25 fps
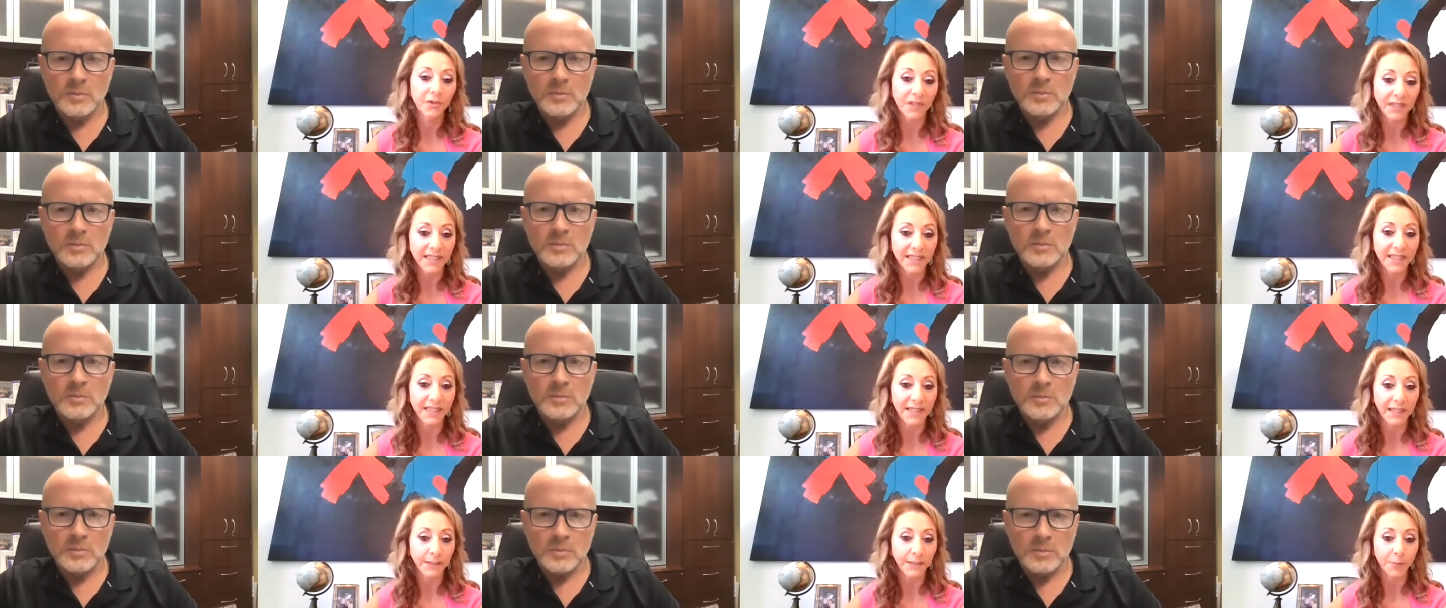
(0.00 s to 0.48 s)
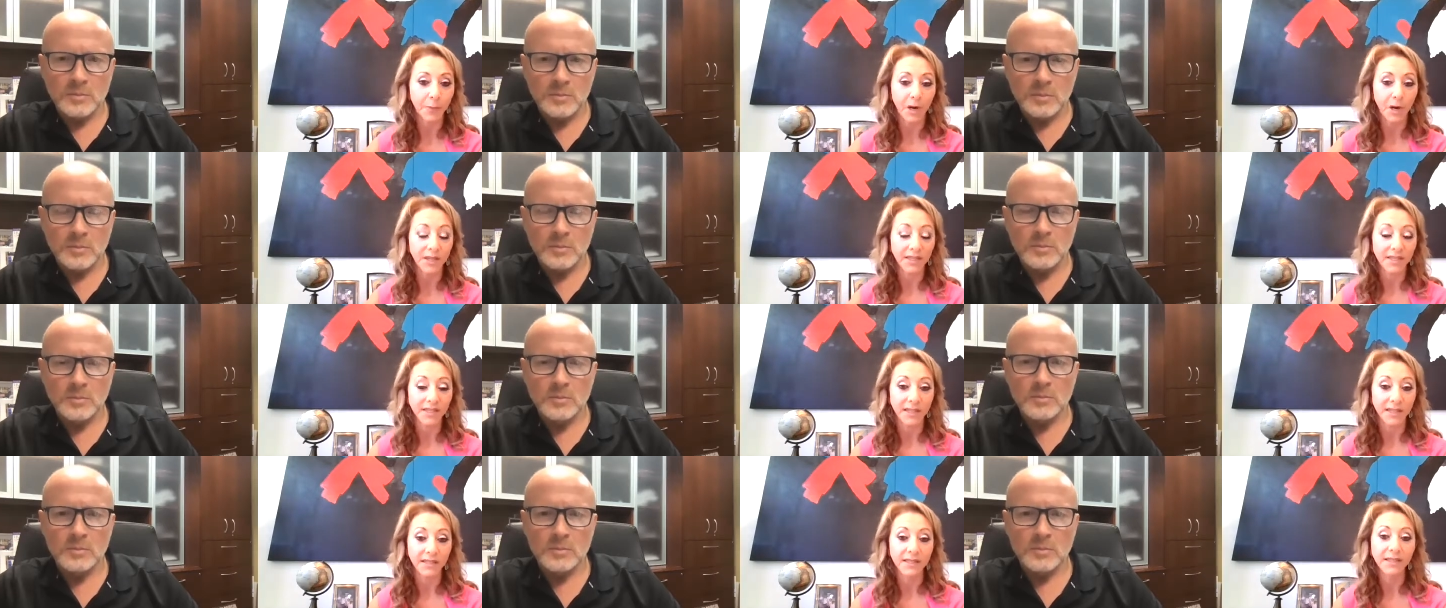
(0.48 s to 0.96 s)
Speaker 1: that sales
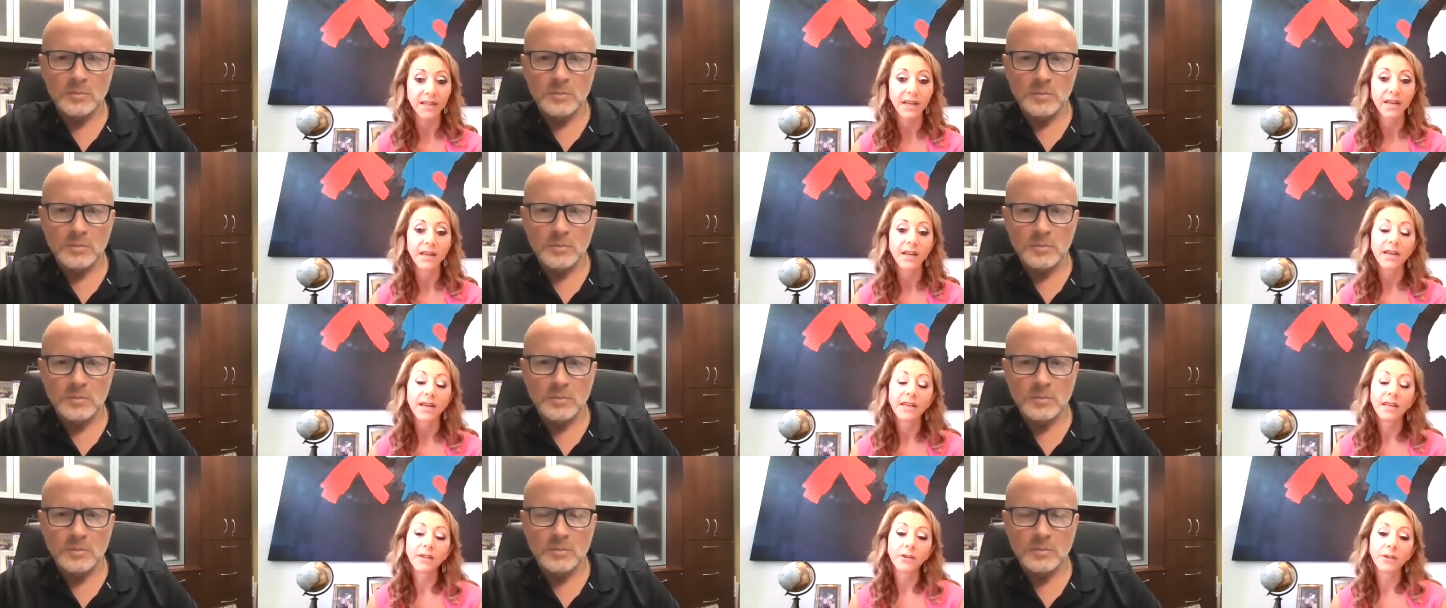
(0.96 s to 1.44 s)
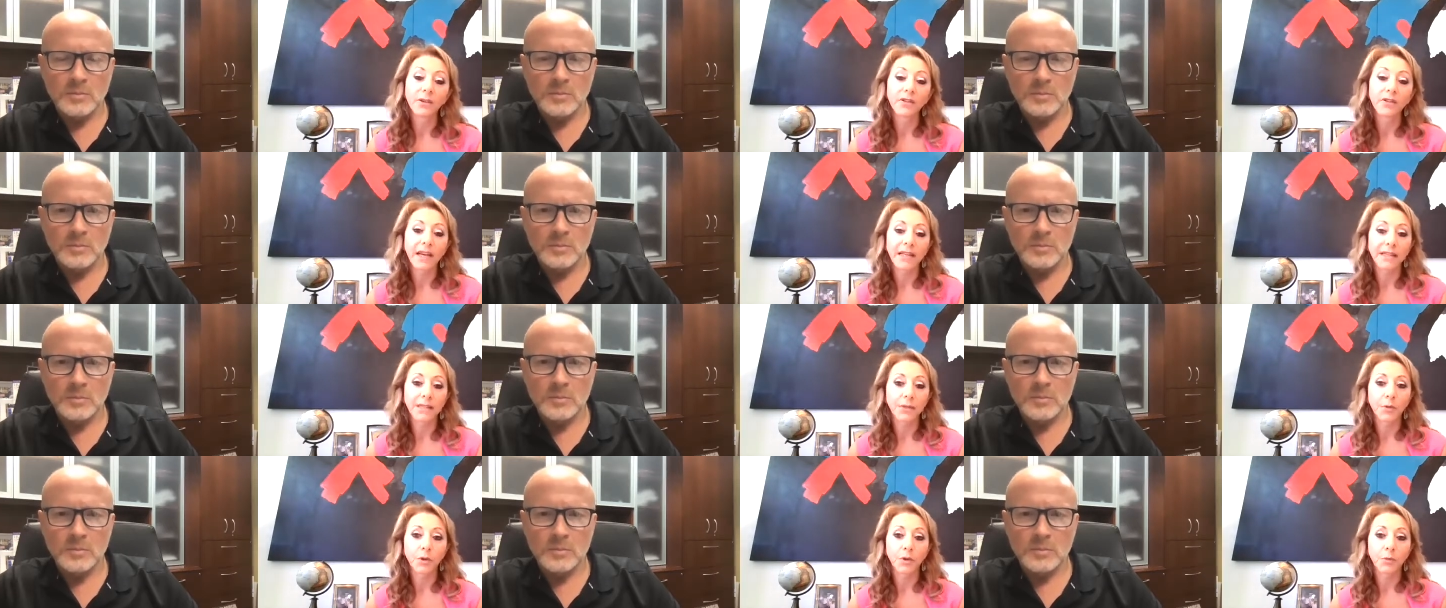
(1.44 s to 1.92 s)
process. You know,
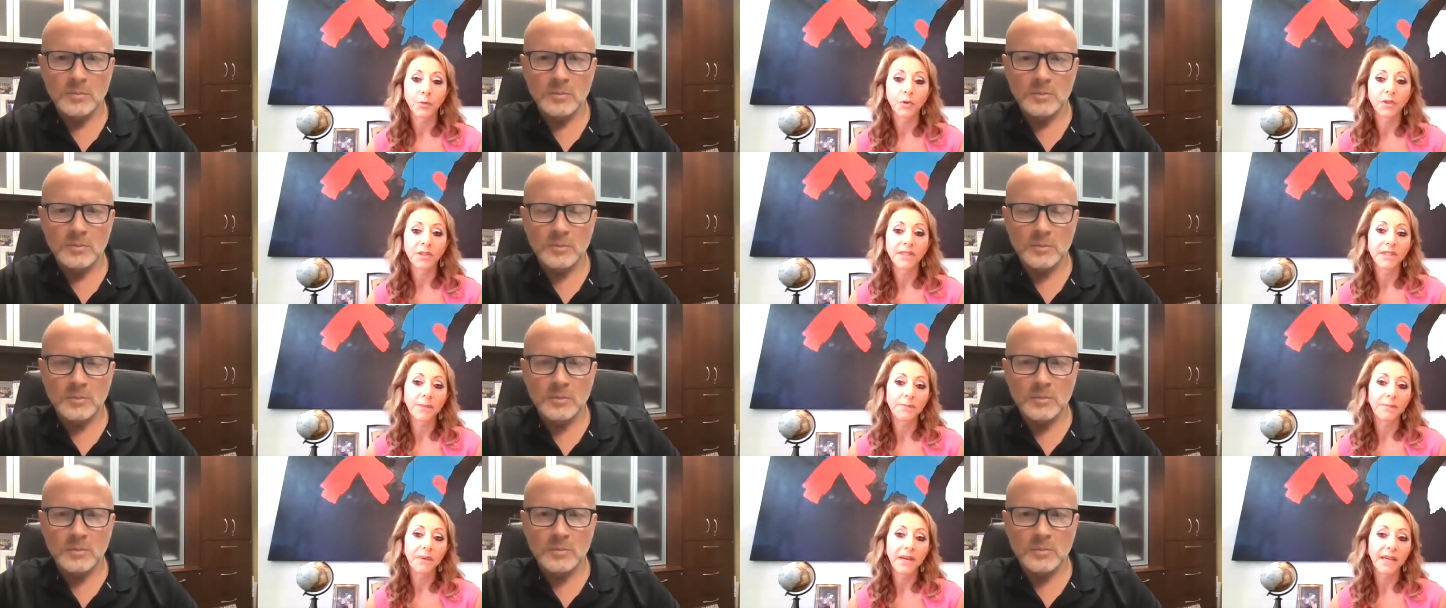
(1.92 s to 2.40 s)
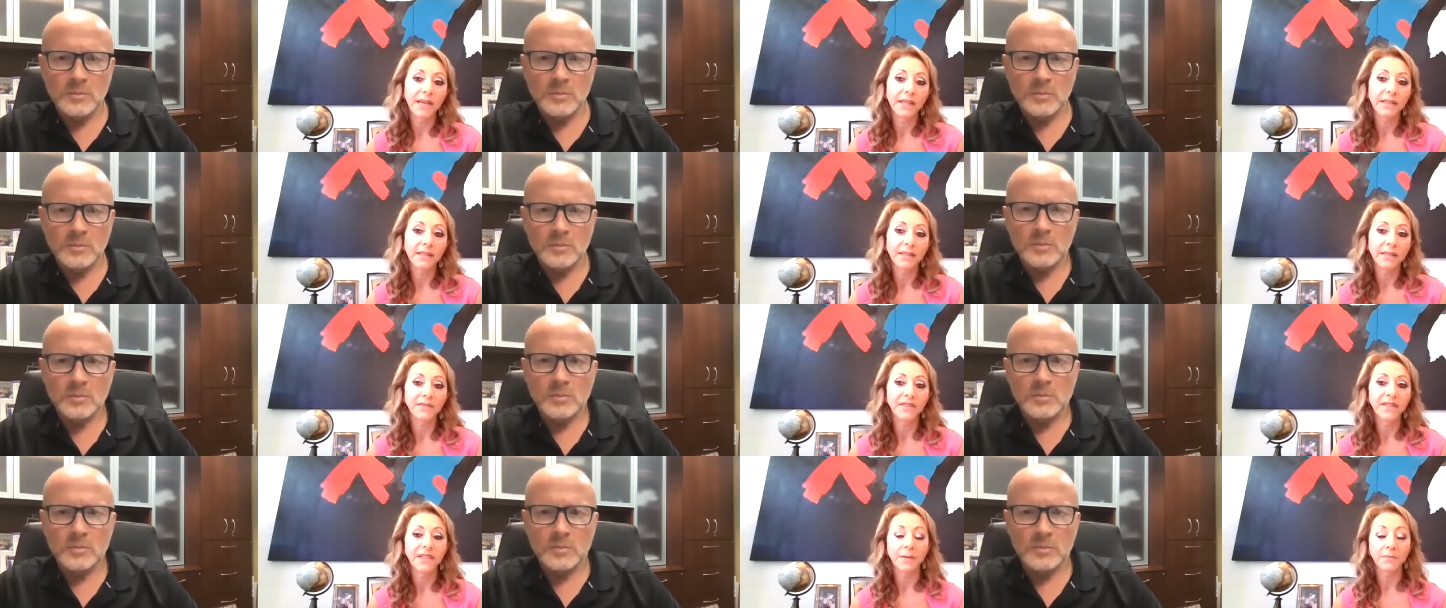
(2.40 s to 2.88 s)
that's what will depend if
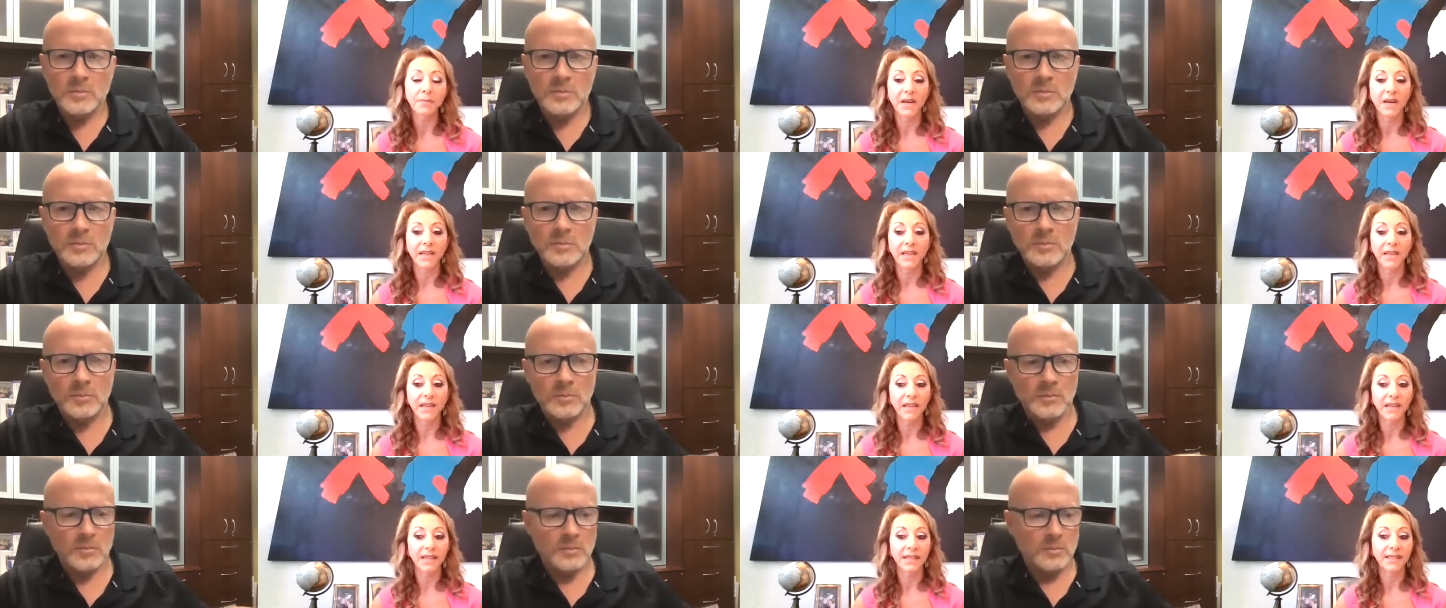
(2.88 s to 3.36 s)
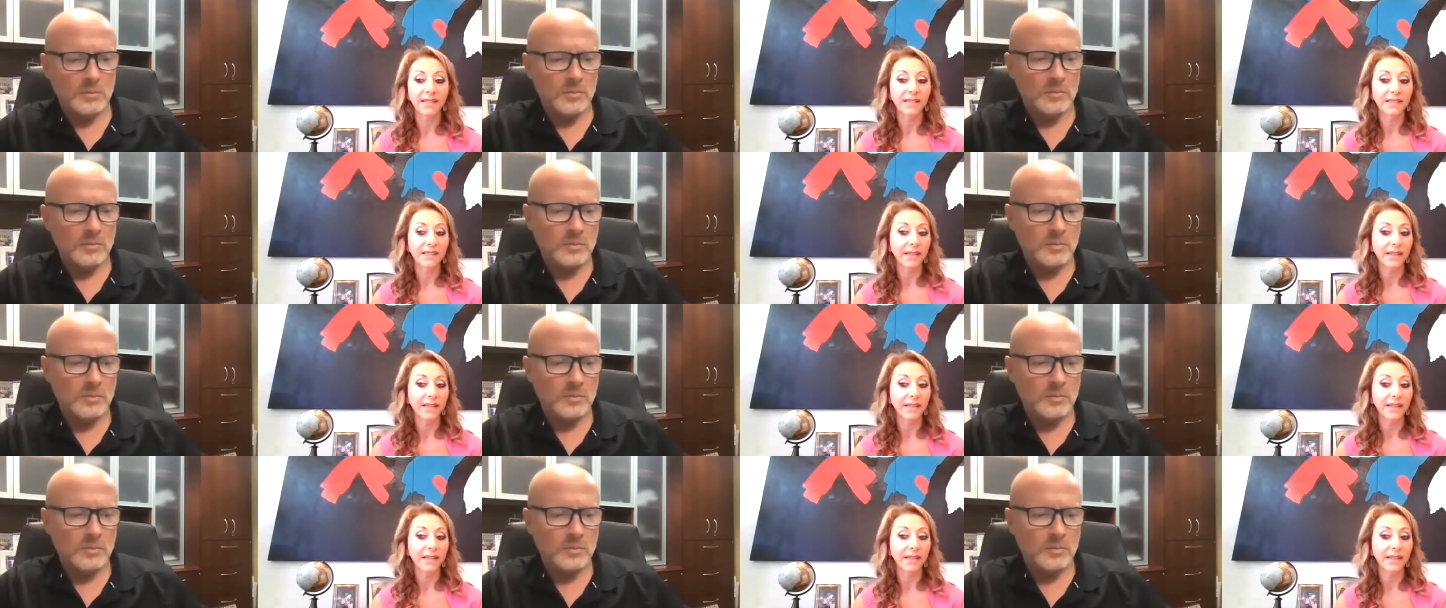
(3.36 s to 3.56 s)
somebody is,